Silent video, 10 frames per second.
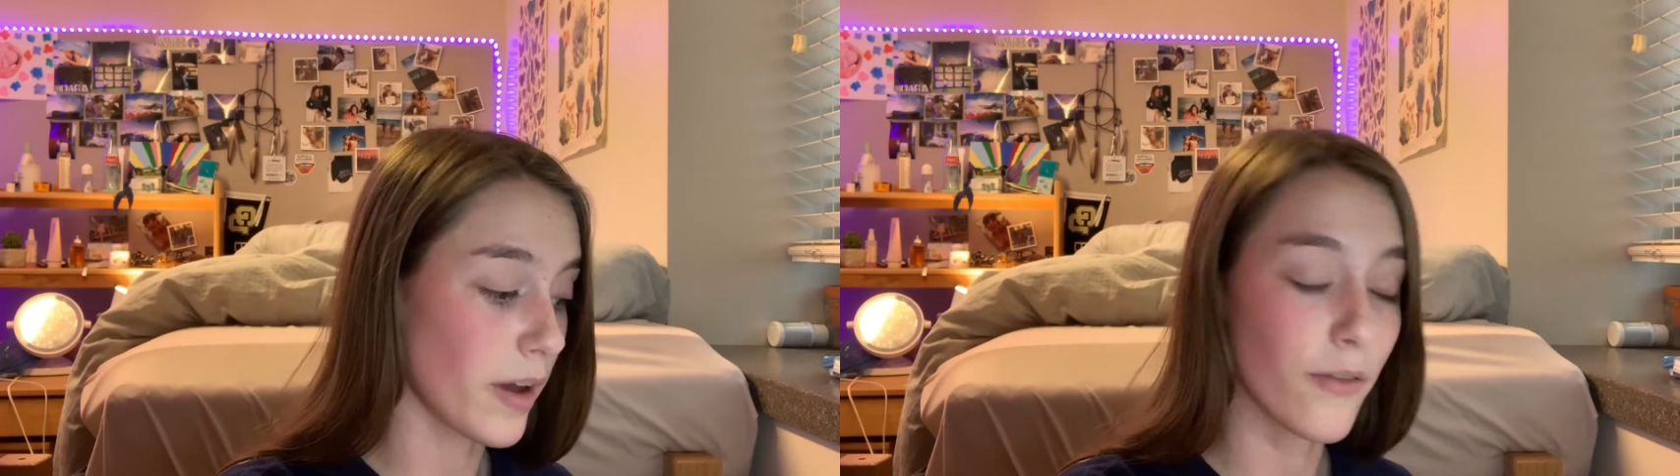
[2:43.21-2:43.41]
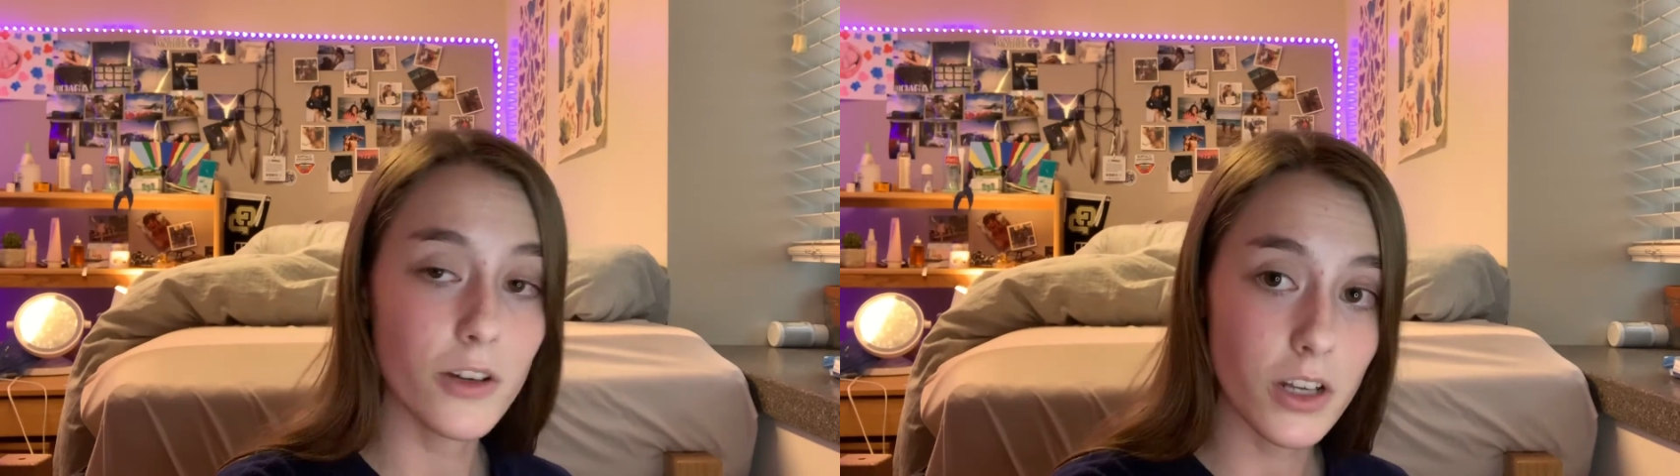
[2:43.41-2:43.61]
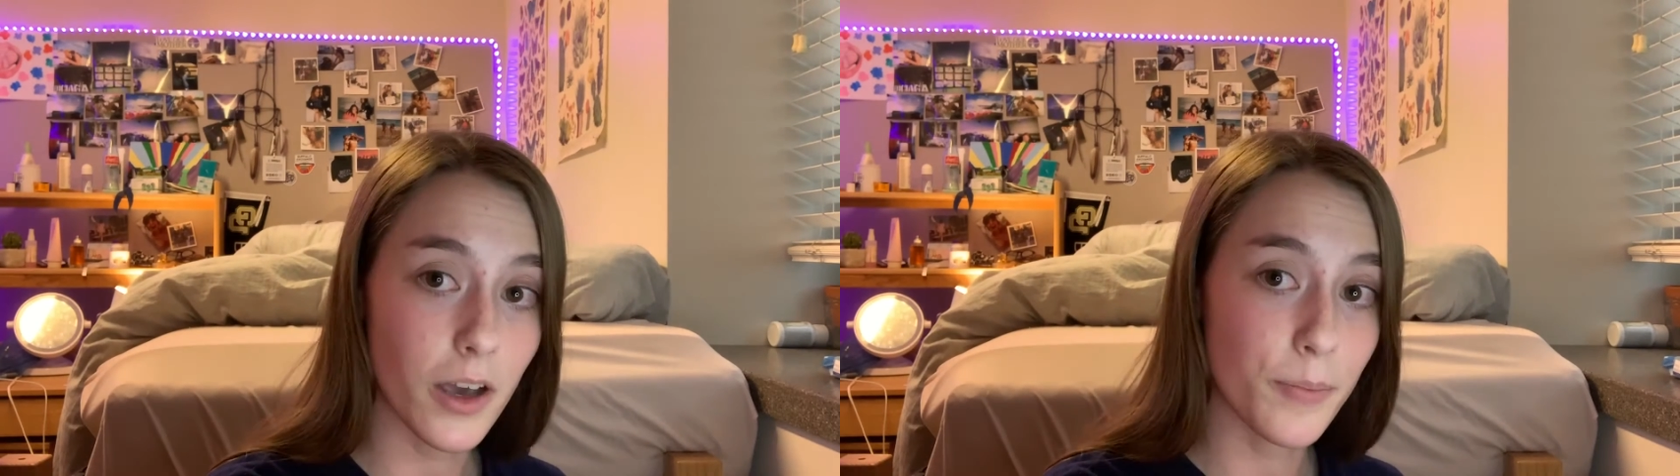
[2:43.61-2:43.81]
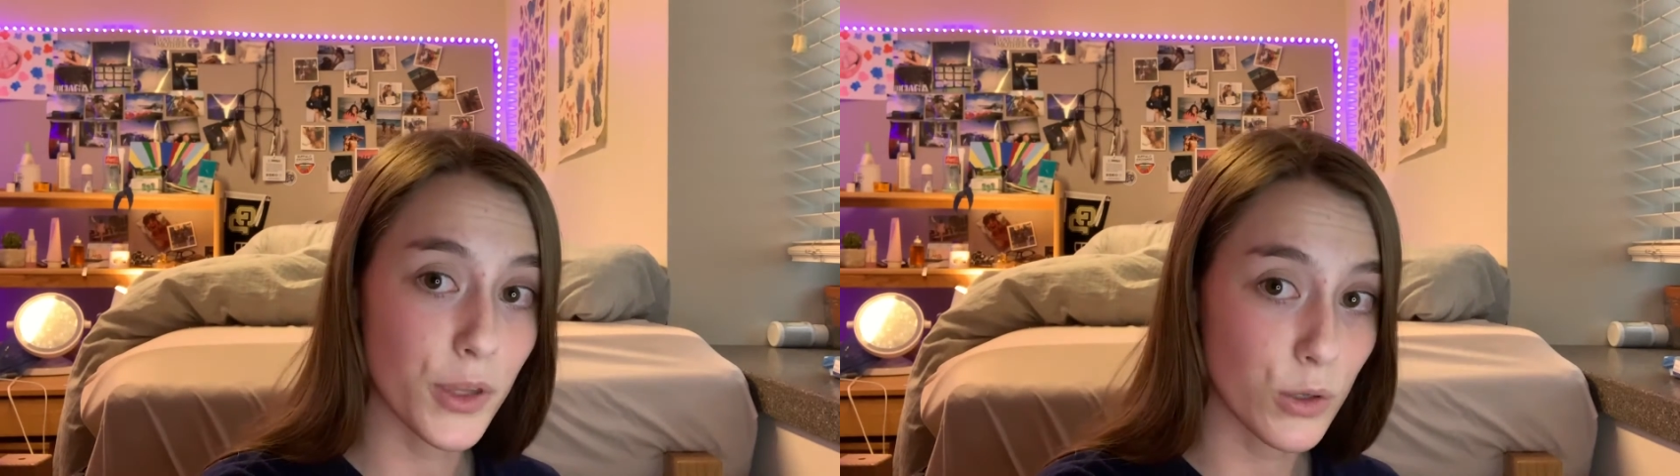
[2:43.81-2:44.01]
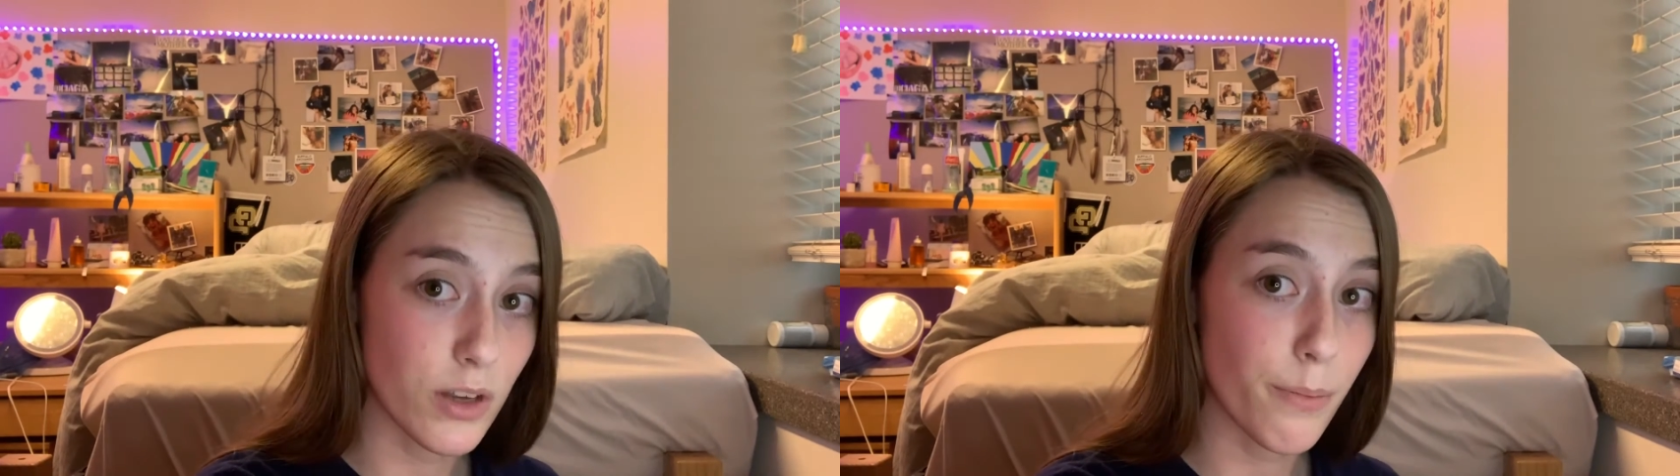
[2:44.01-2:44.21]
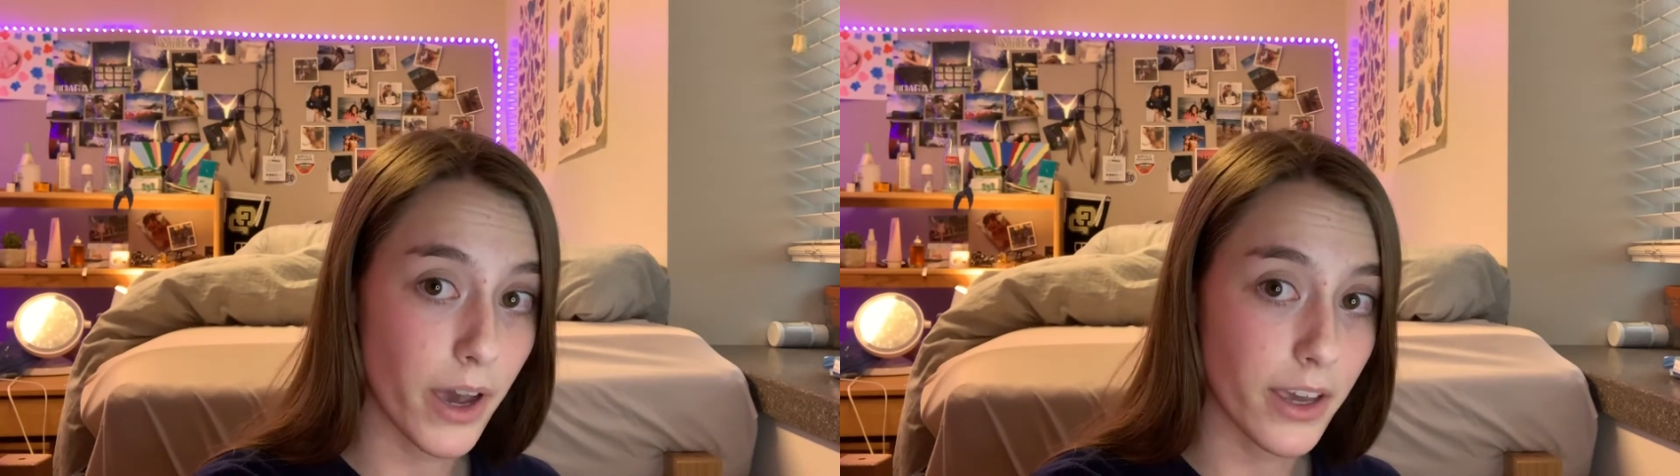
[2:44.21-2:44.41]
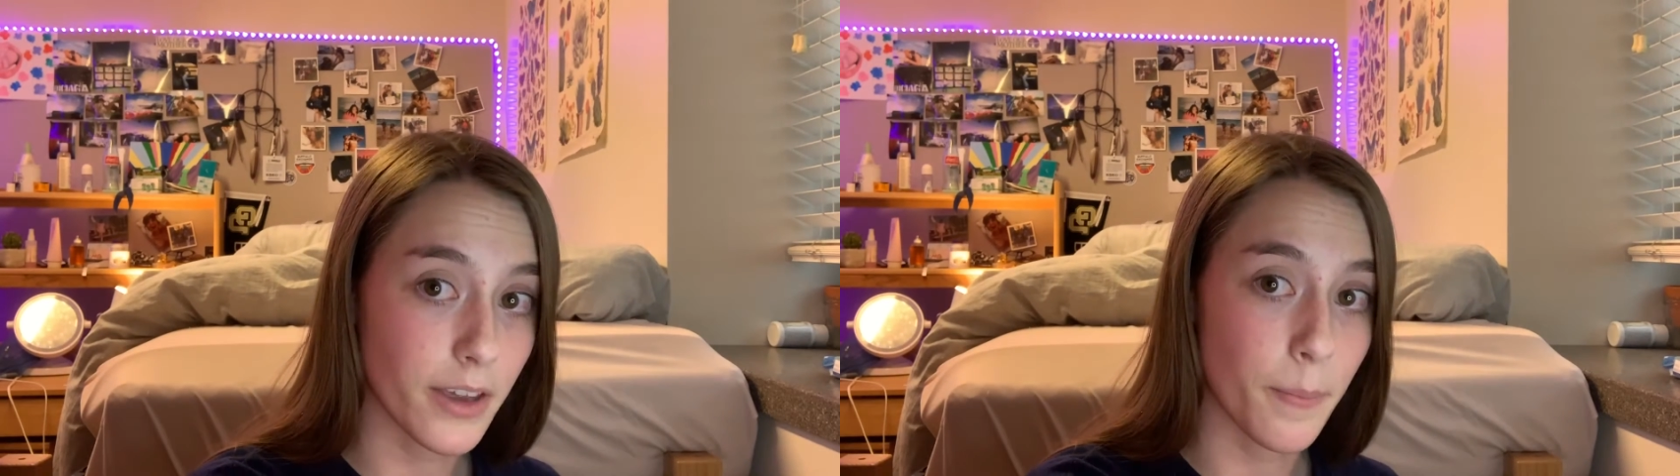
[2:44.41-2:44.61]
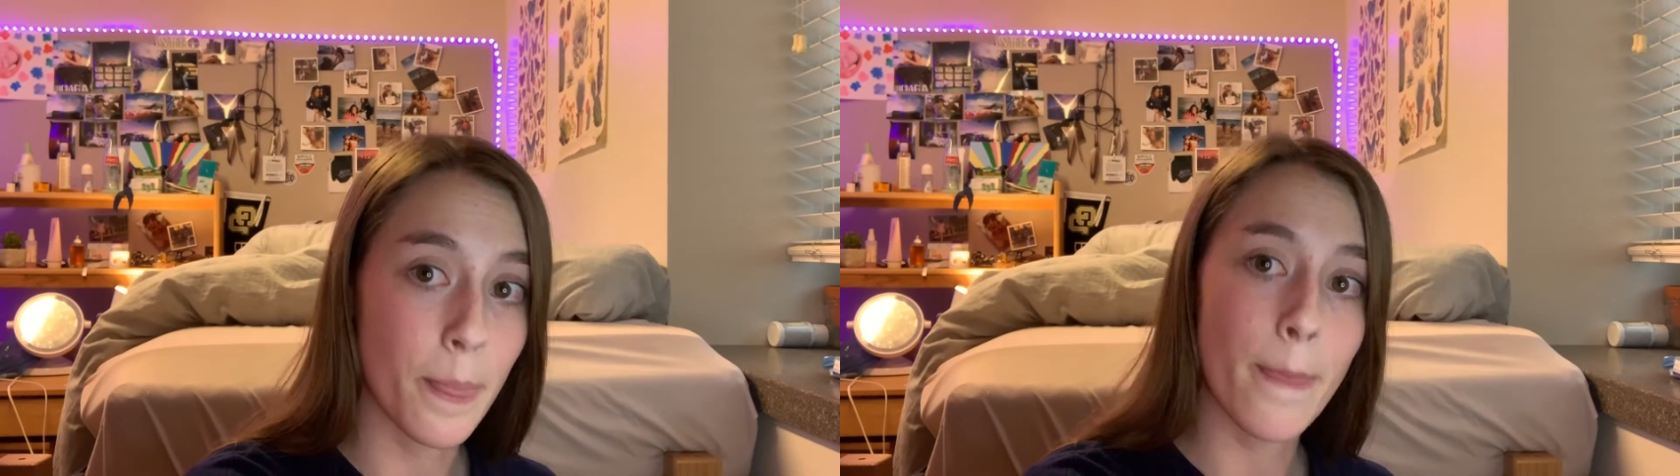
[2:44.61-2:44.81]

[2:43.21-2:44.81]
every time you dip back in.